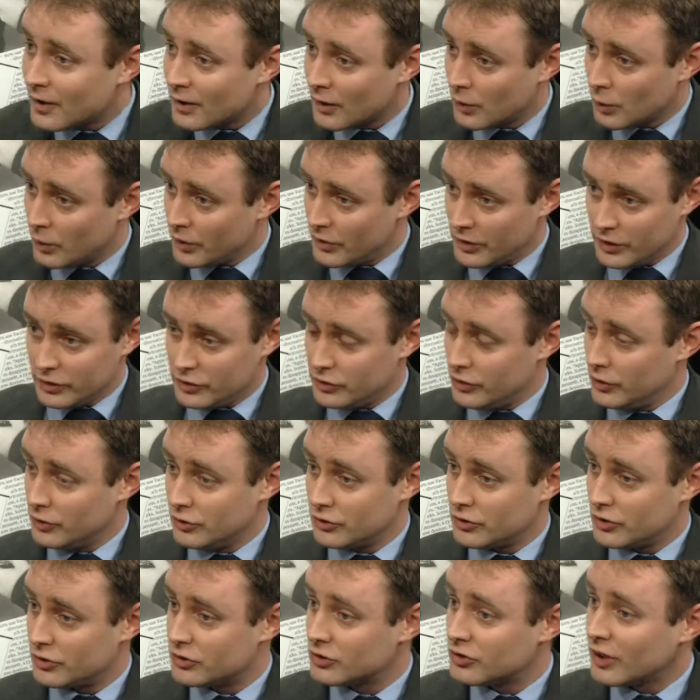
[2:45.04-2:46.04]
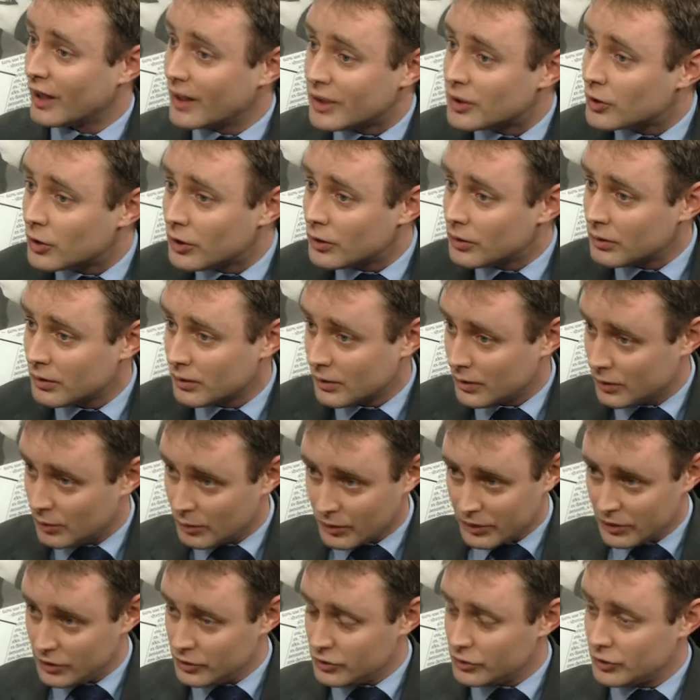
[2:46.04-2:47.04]
whether you choose to cycle,
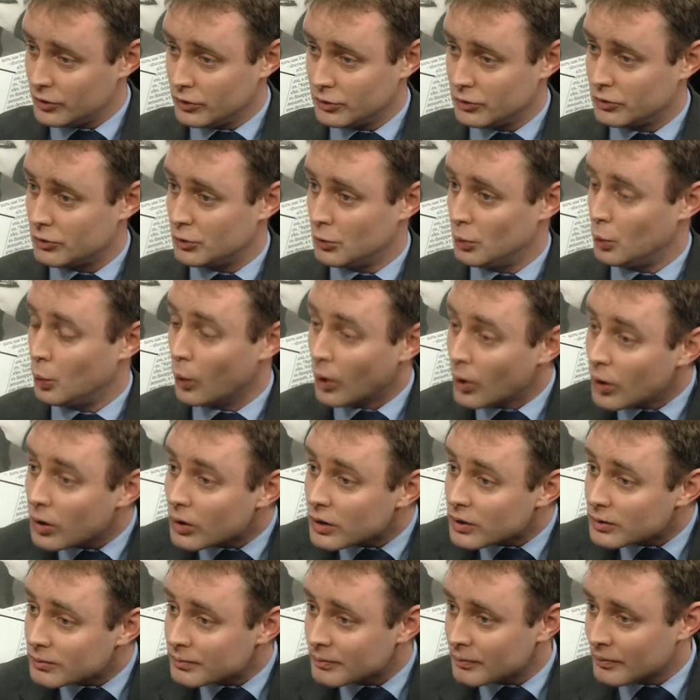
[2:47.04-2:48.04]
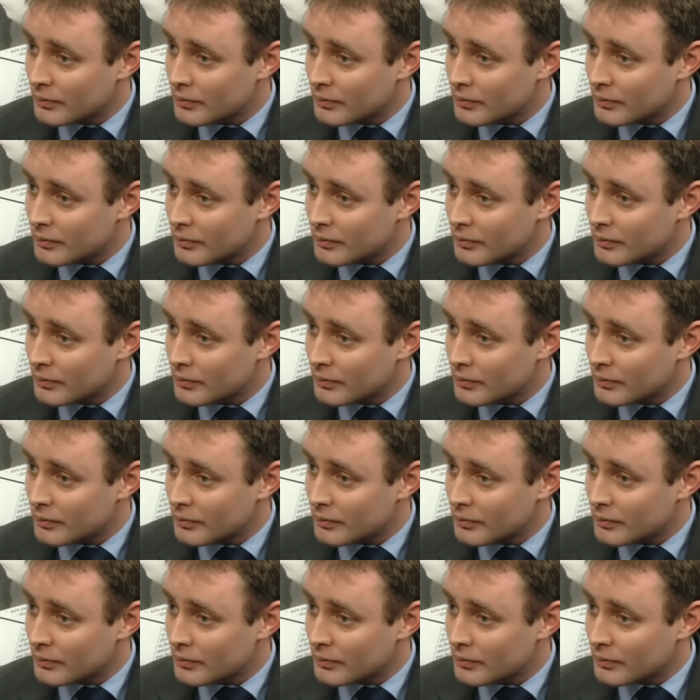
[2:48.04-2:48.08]
whether you choose to walk,